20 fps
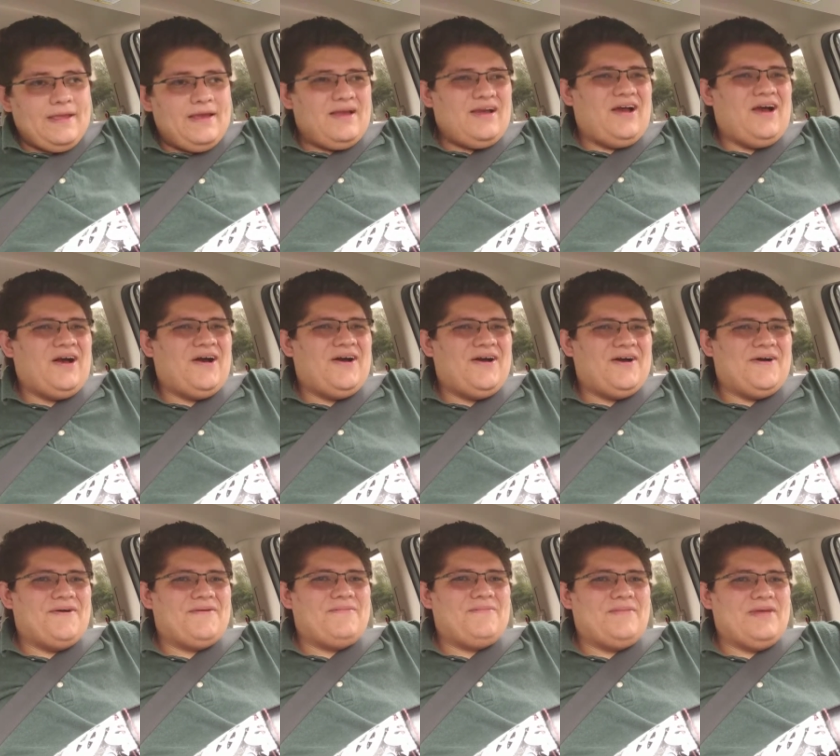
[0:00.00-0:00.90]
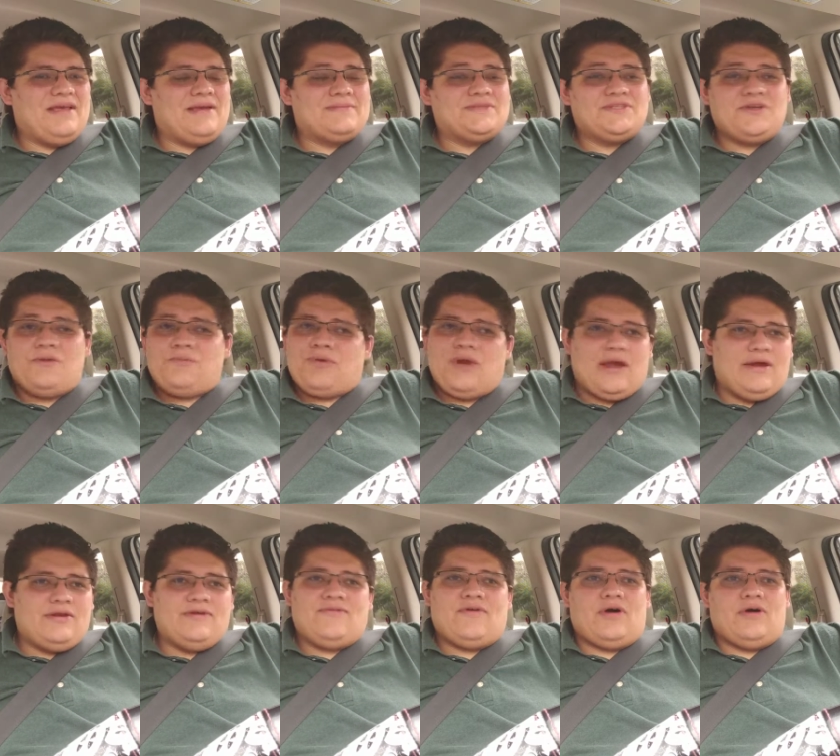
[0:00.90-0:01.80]
And I'm so
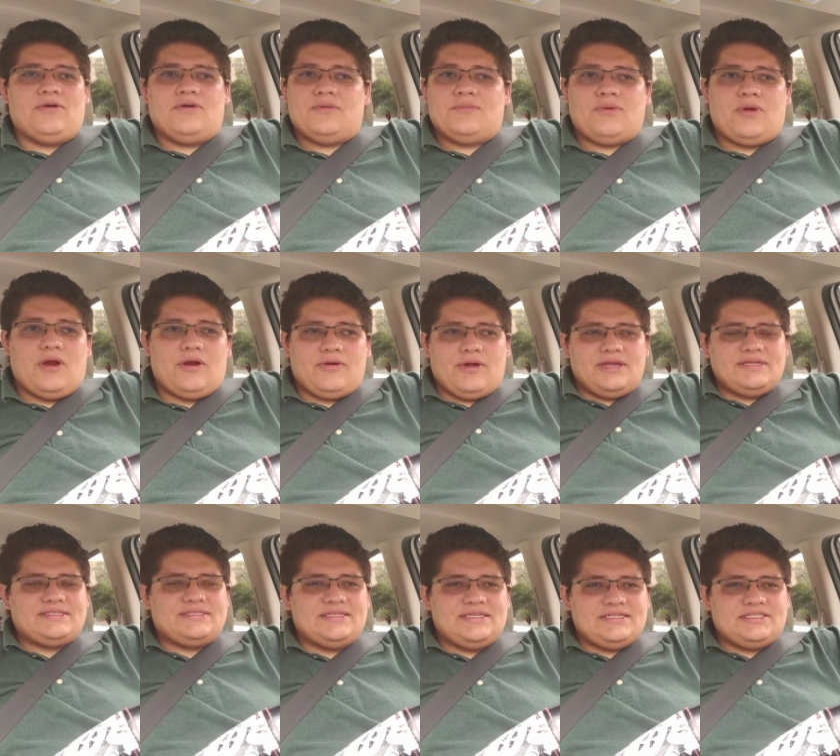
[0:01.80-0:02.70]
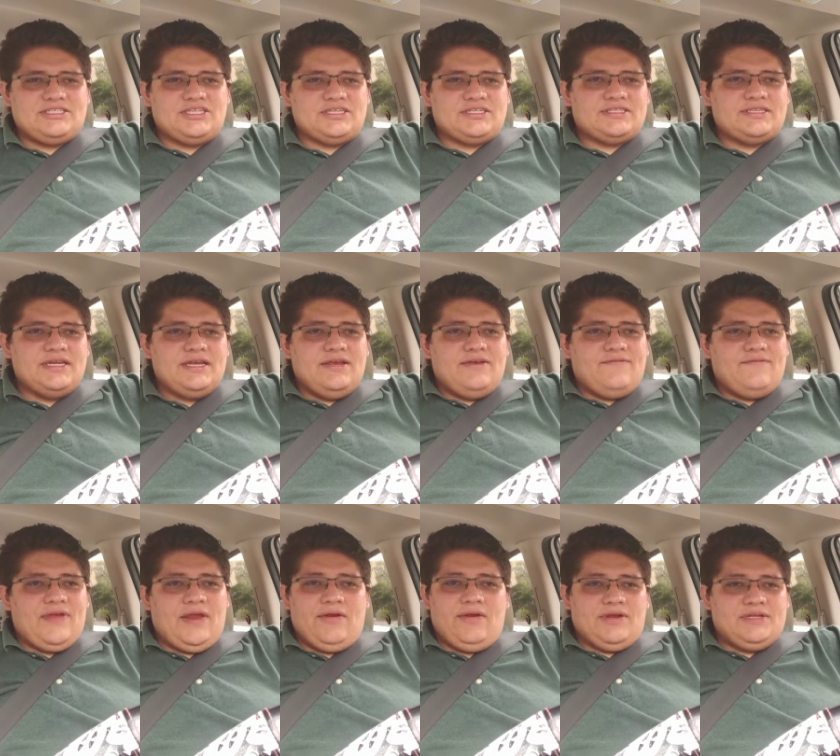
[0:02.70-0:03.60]
proud of all her progress, and it's just
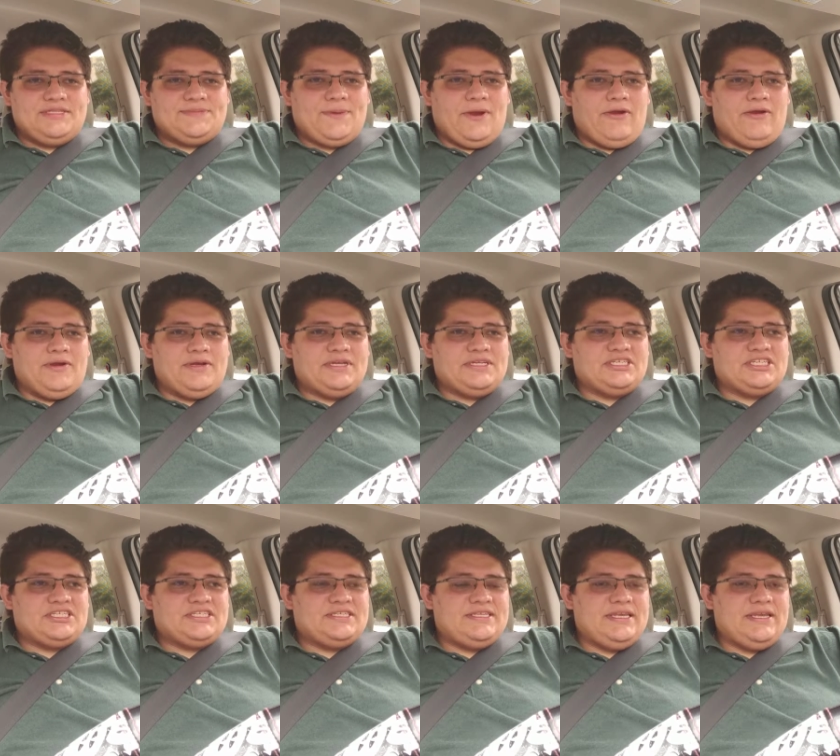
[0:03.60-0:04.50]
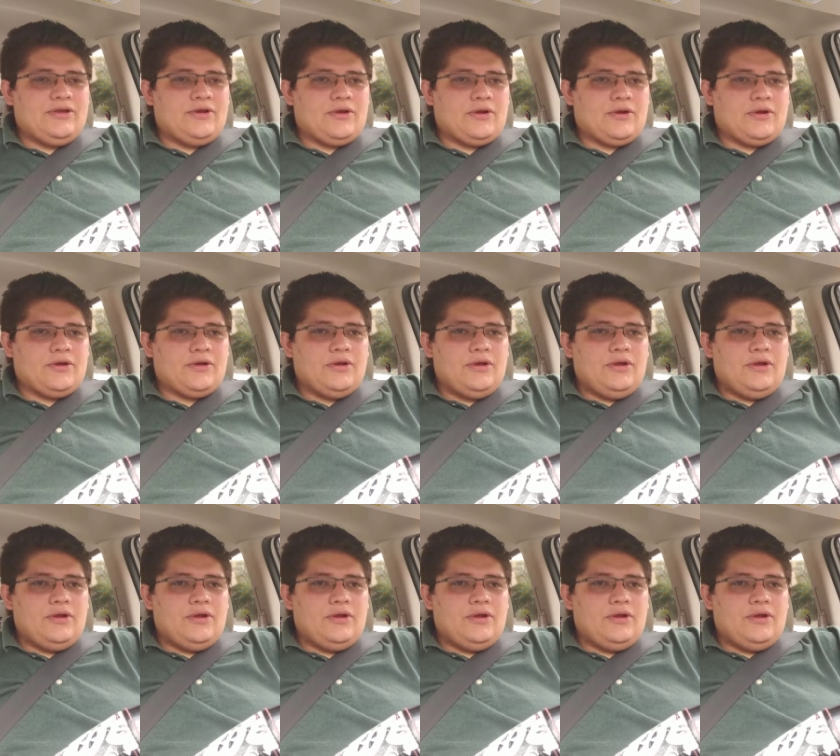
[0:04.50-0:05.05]
very inspiring to just see her